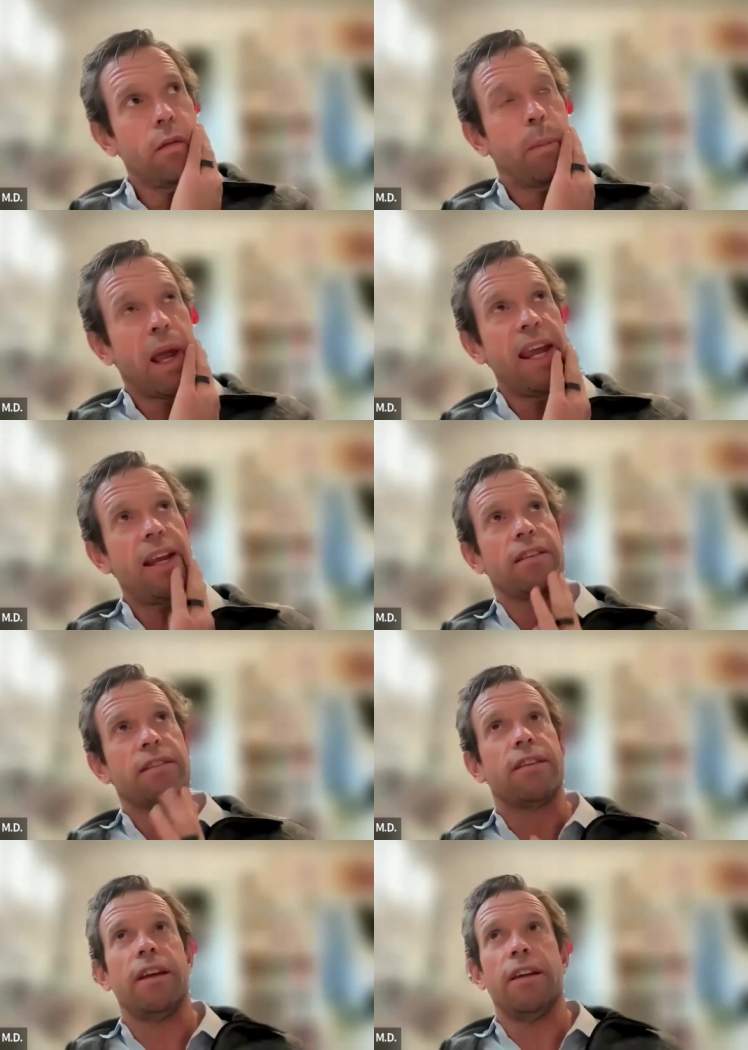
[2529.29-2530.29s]
pain
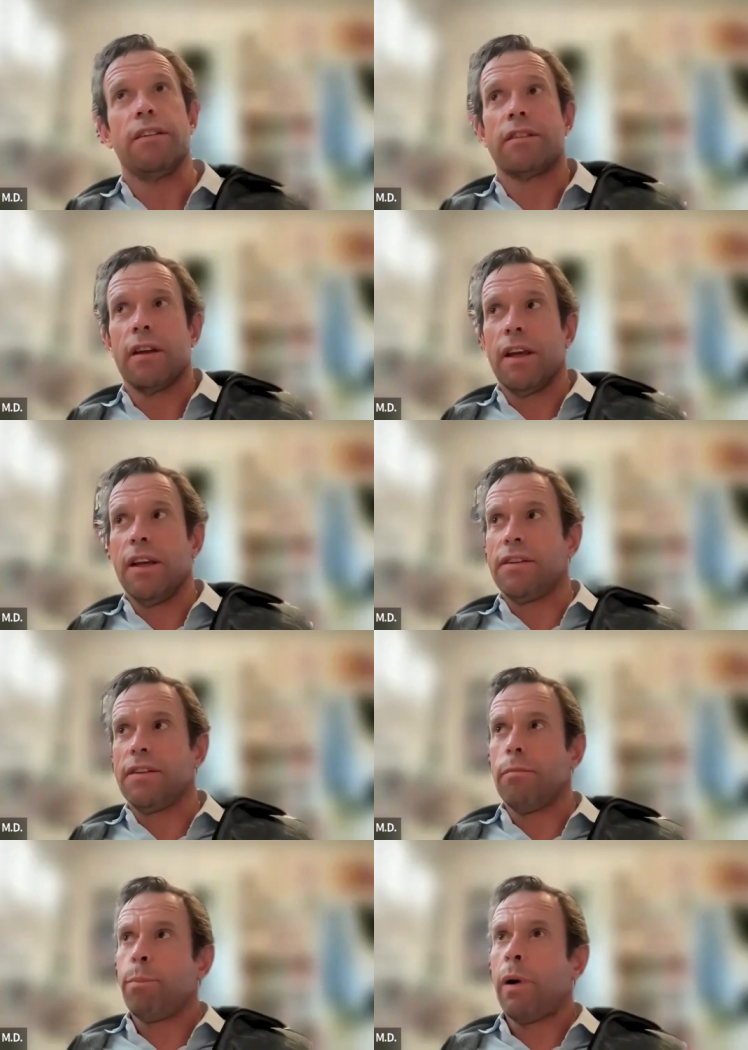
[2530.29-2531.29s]
is is is
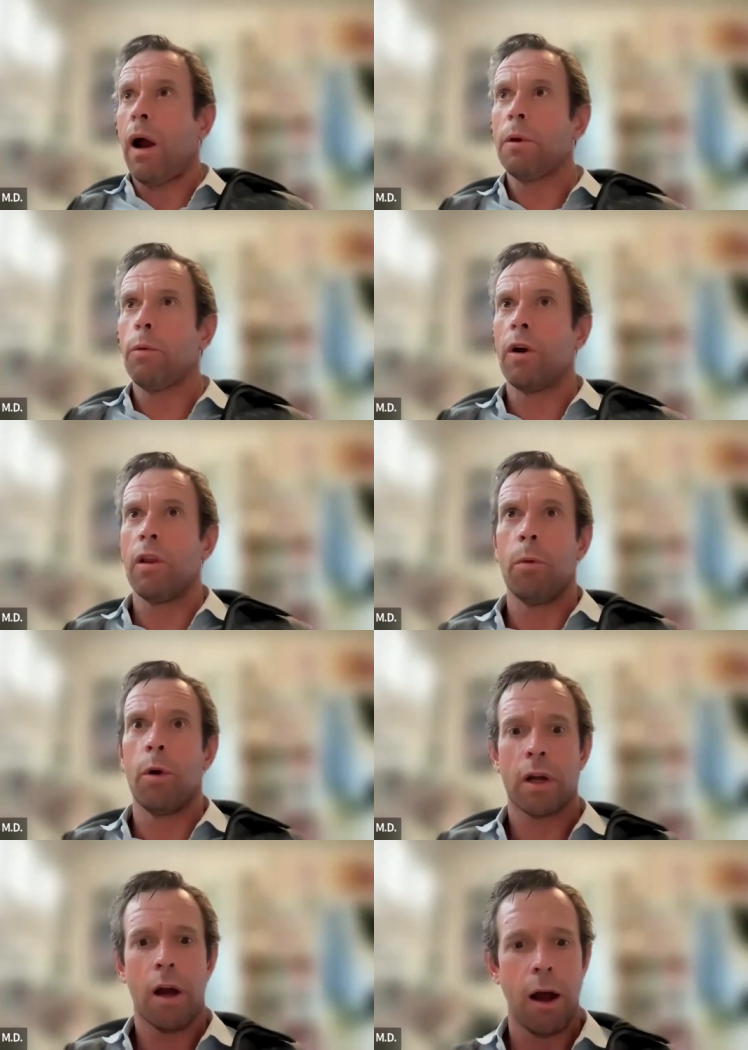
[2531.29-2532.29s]
probably one of the
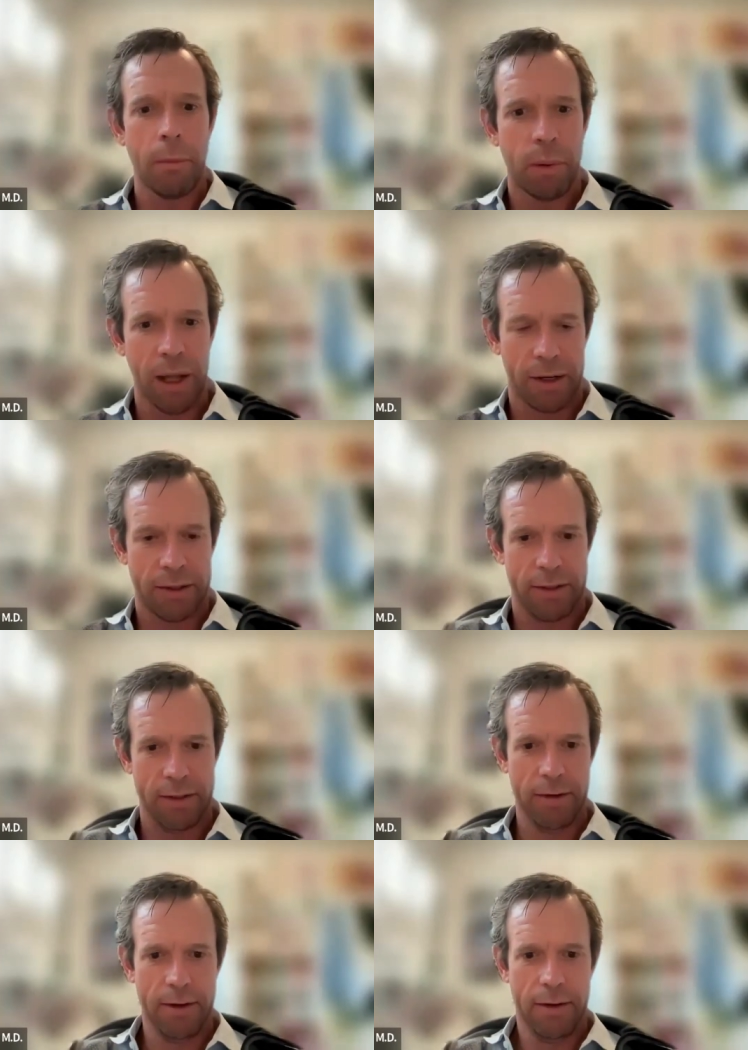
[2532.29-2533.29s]
more complex
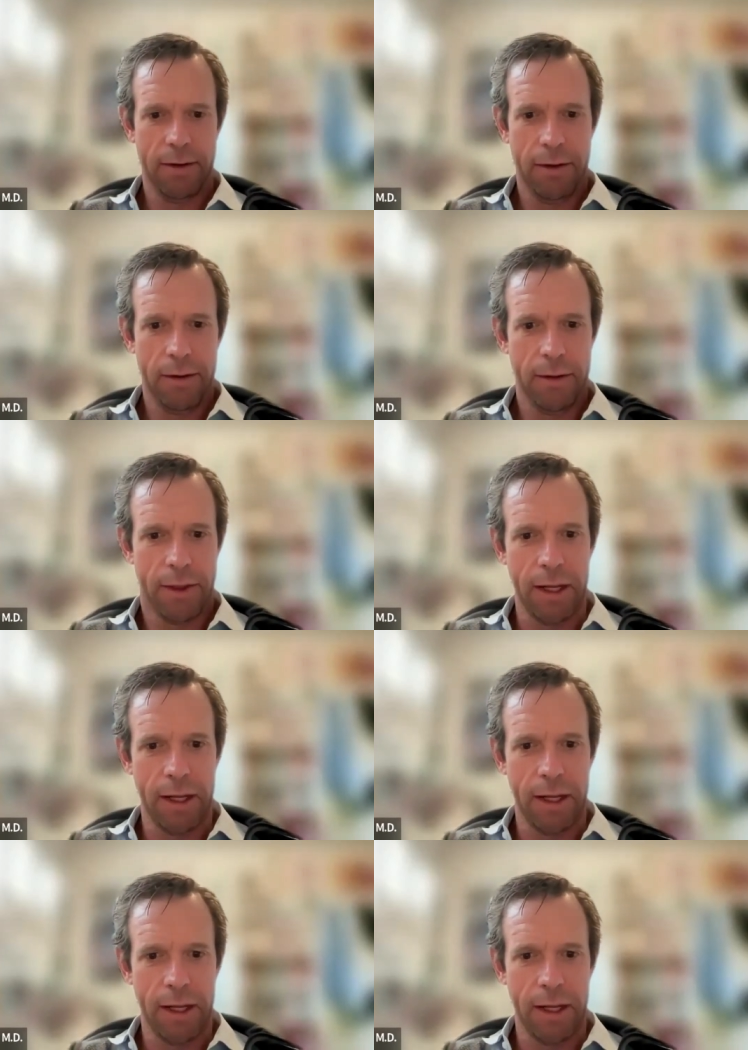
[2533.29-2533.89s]
yeah.